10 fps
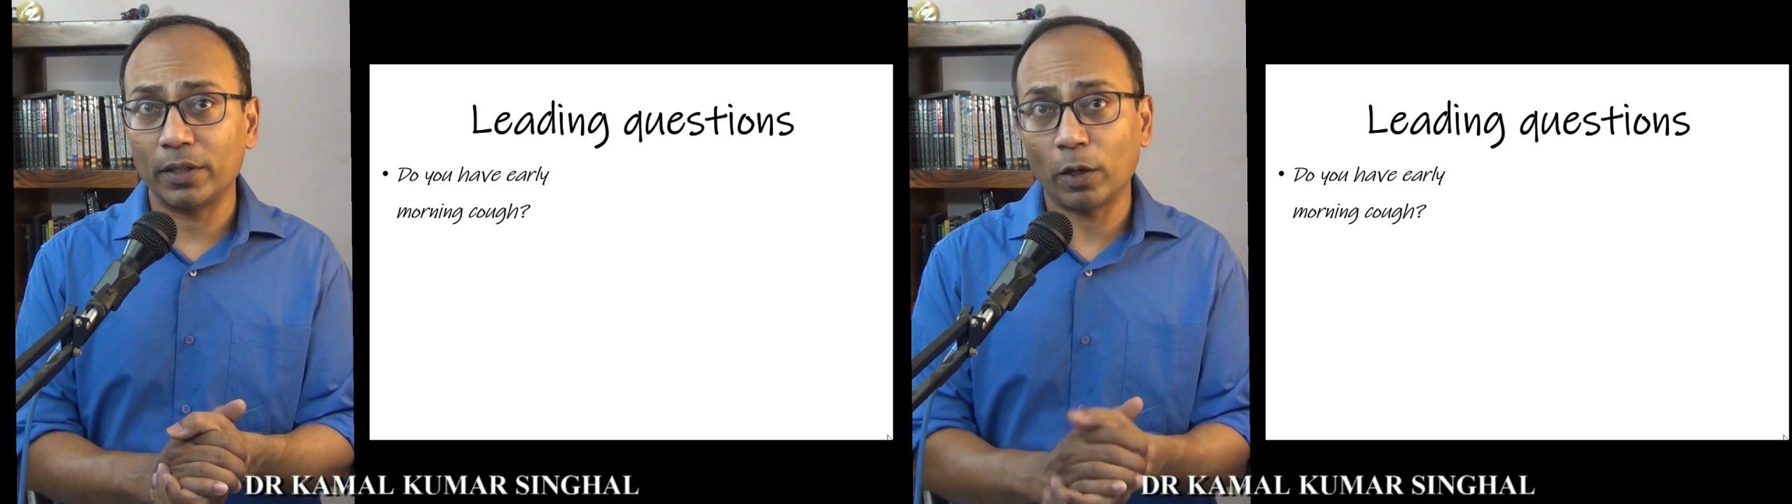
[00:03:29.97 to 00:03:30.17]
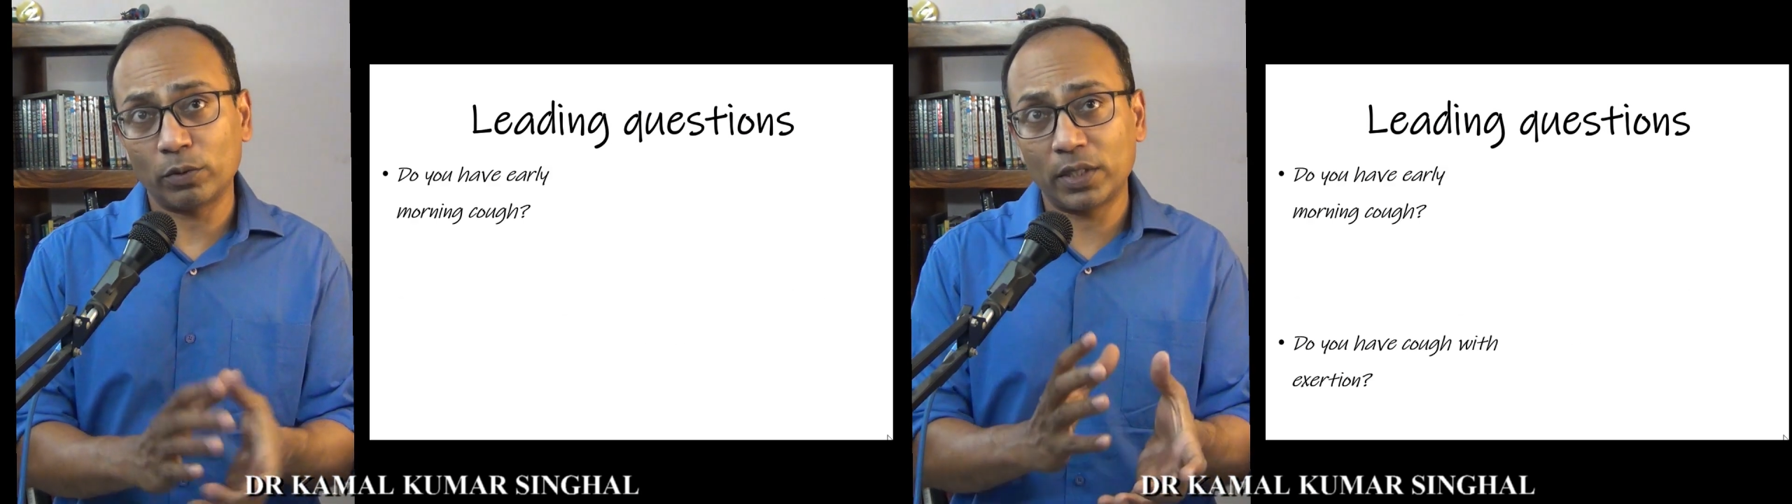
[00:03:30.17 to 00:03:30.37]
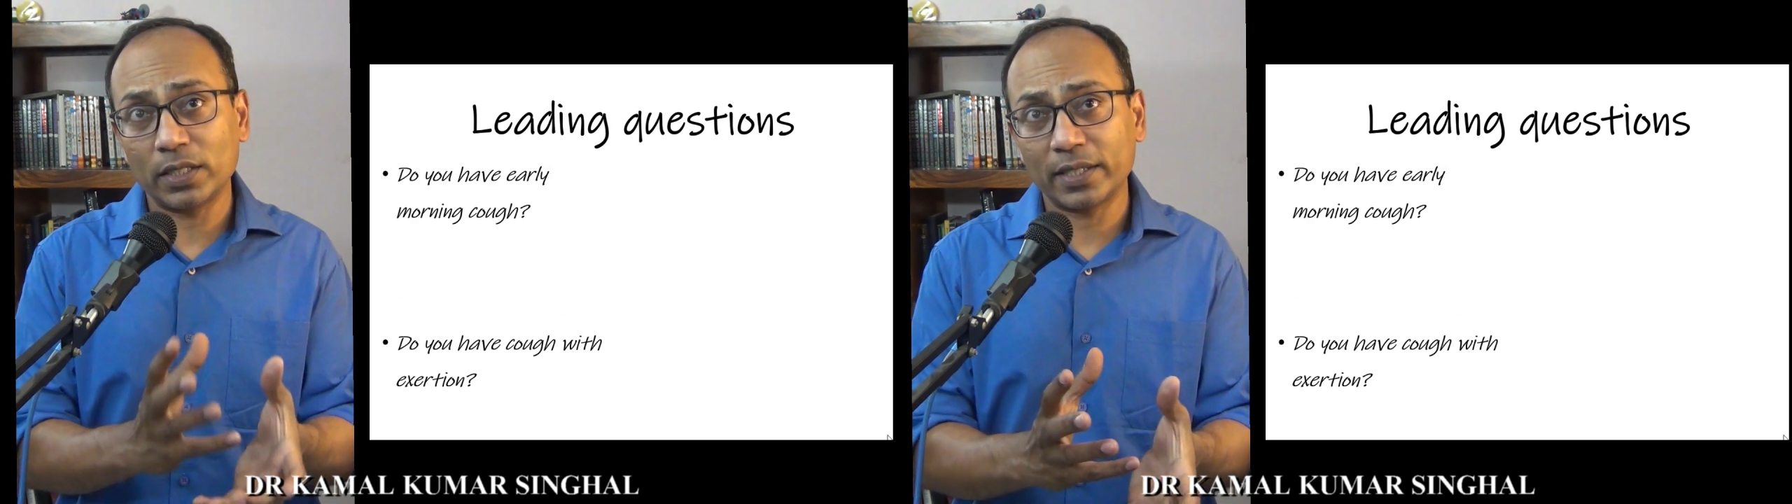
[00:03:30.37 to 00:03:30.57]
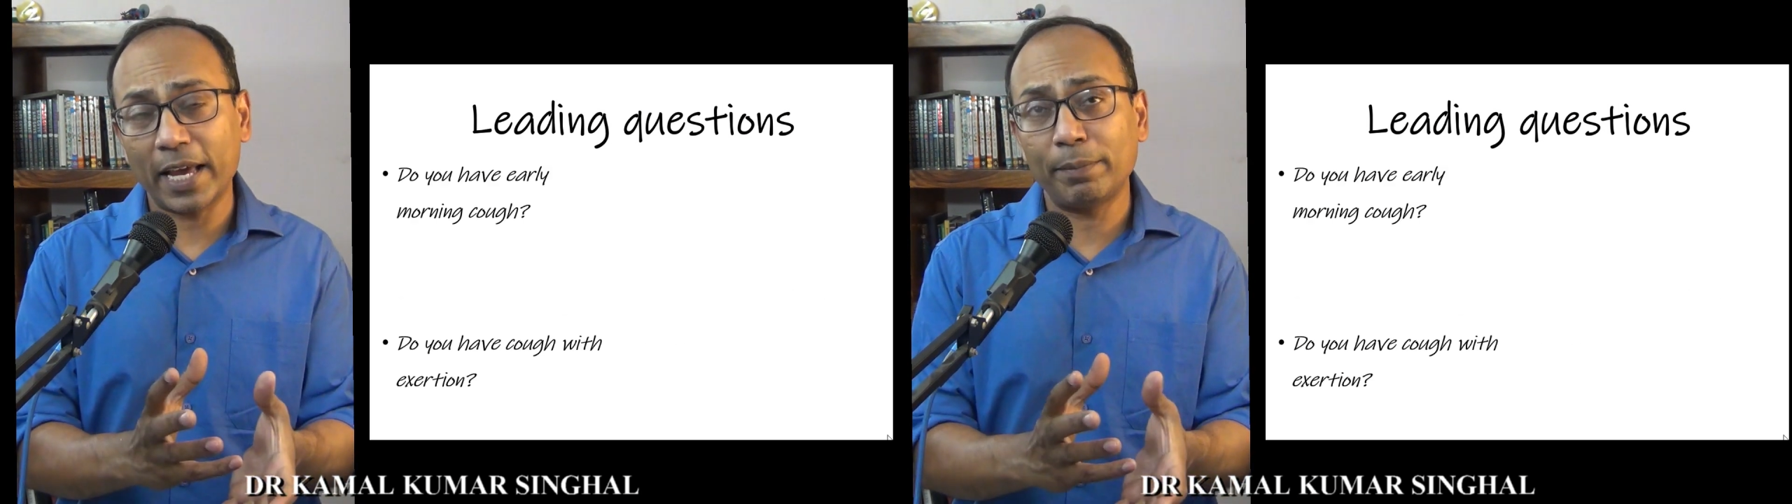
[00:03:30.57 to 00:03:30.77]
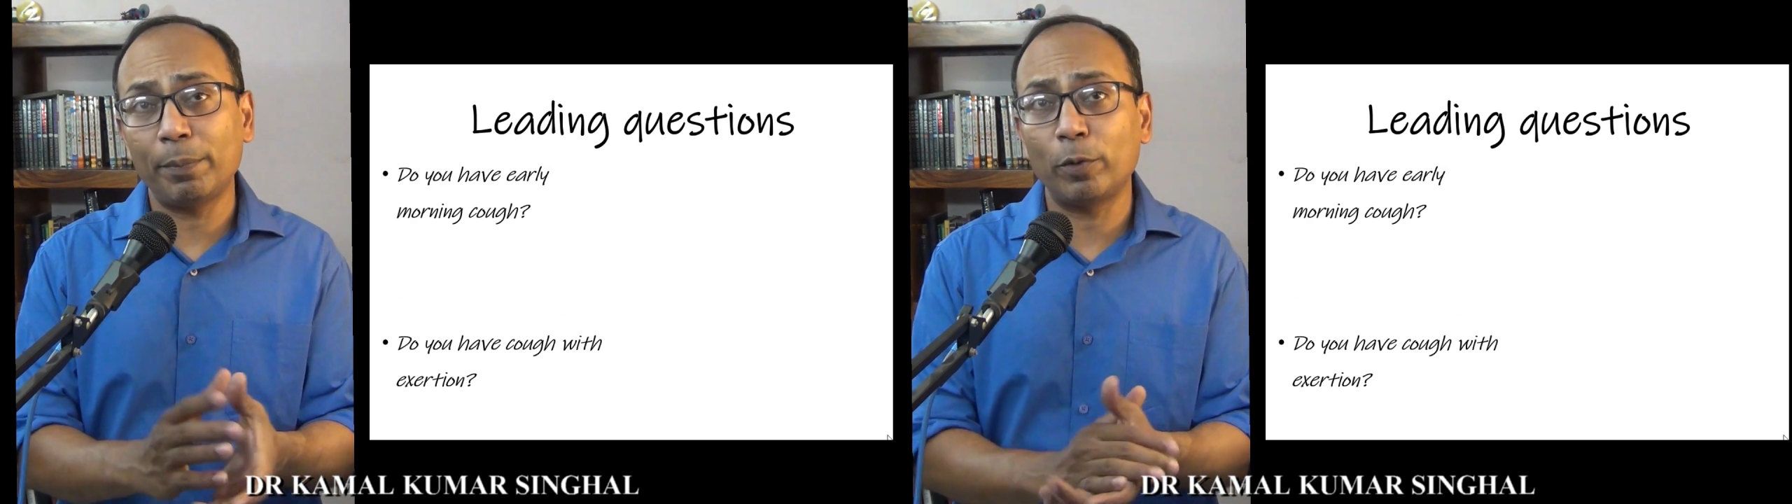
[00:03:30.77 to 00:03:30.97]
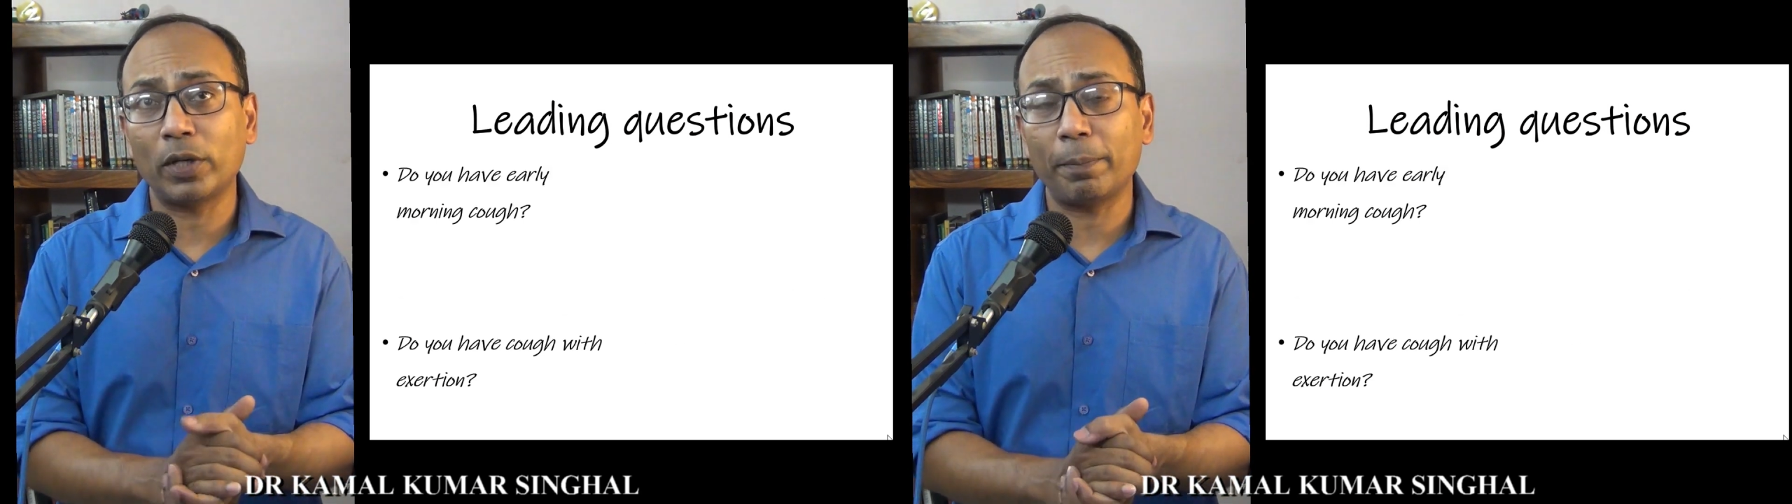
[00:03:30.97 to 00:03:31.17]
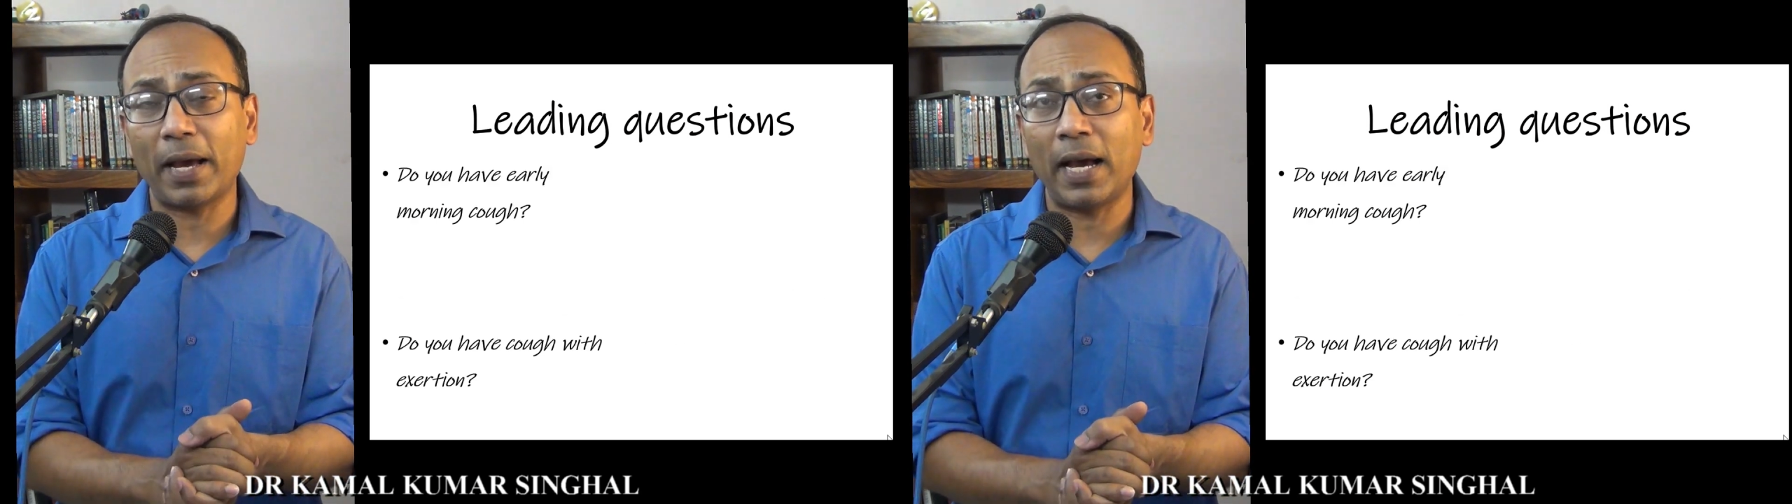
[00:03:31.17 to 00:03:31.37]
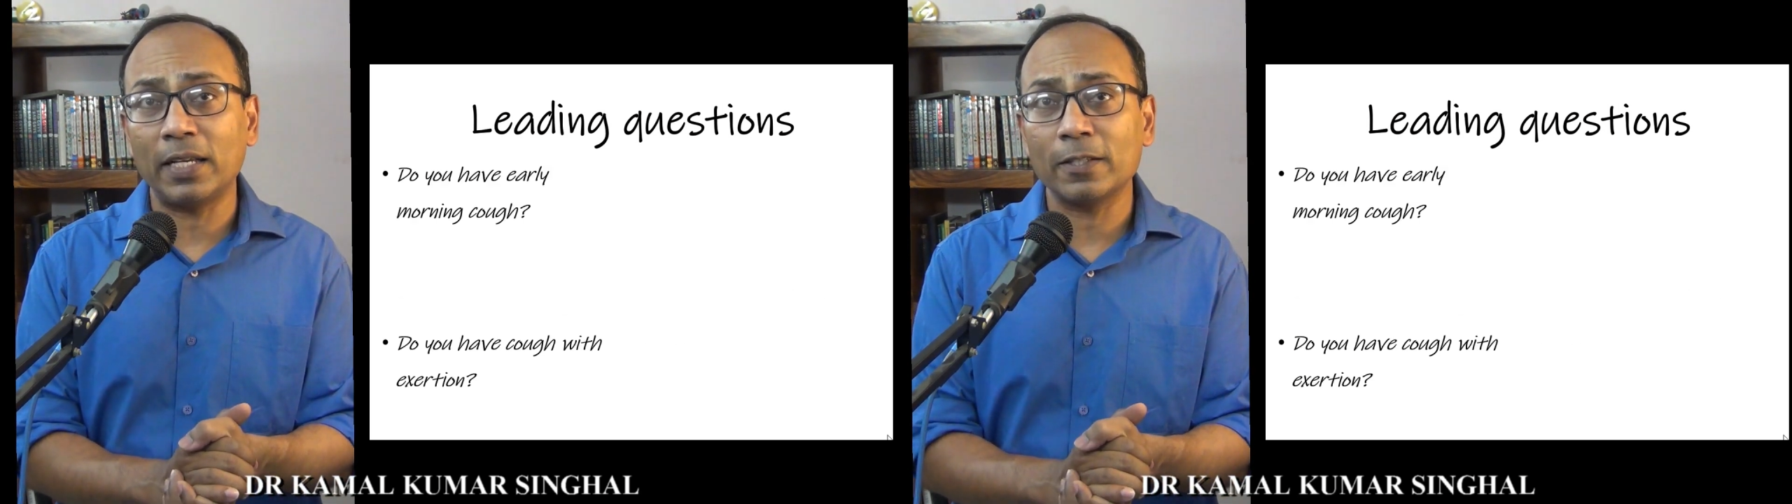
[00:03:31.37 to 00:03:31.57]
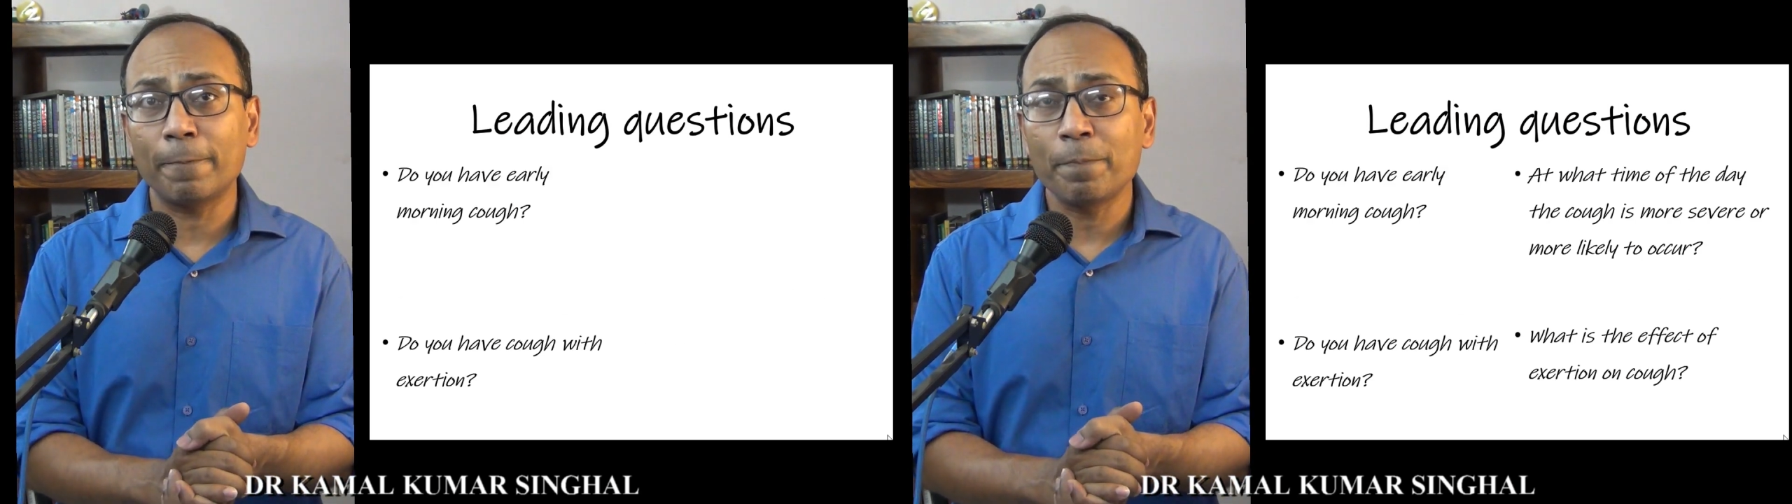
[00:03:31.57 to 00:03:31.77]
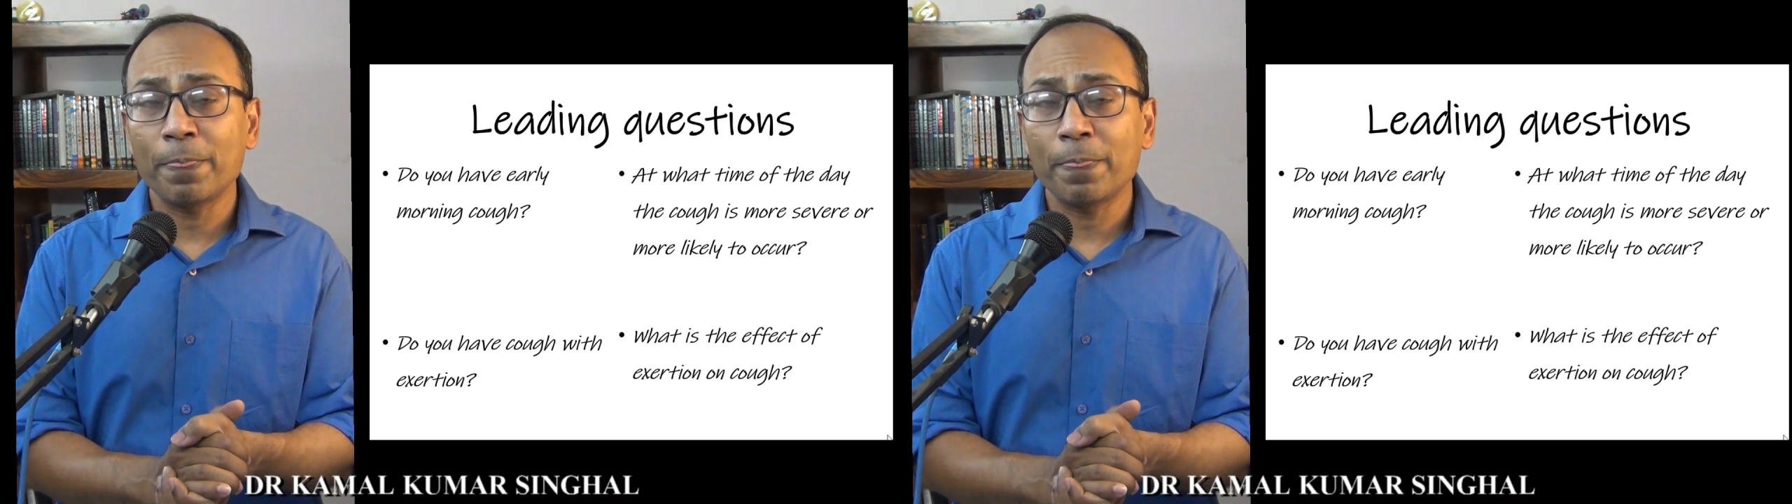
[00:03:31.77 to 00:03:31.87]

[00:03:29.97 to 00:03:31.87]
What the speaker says: Now this can be put up as